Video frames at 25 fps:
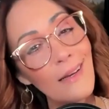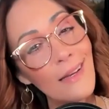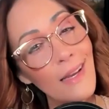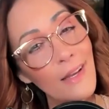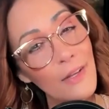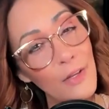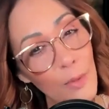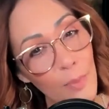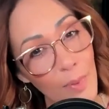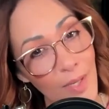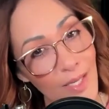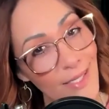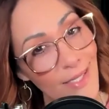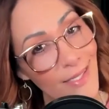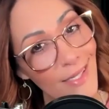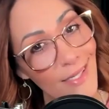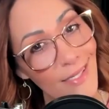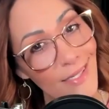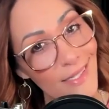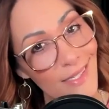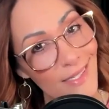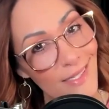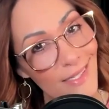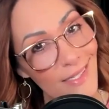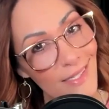in your
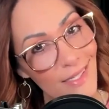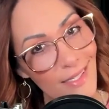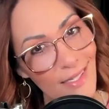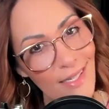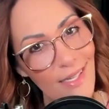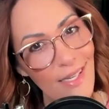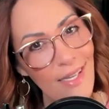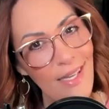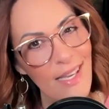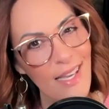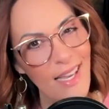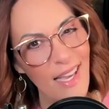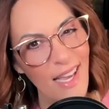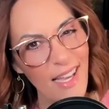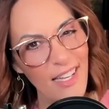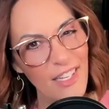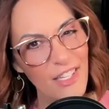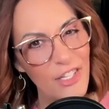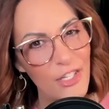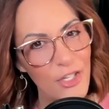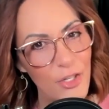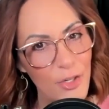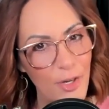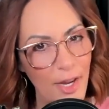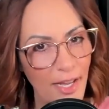business and
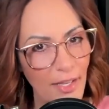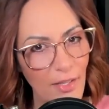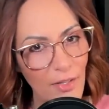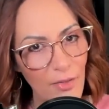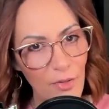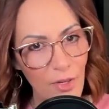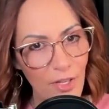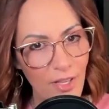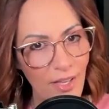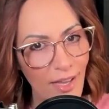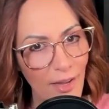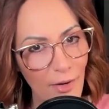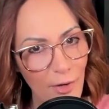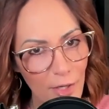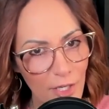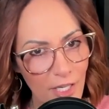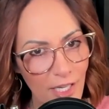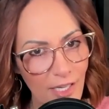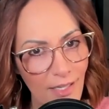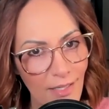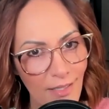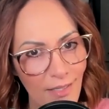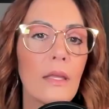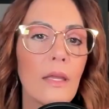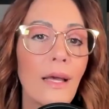just transfer the energy.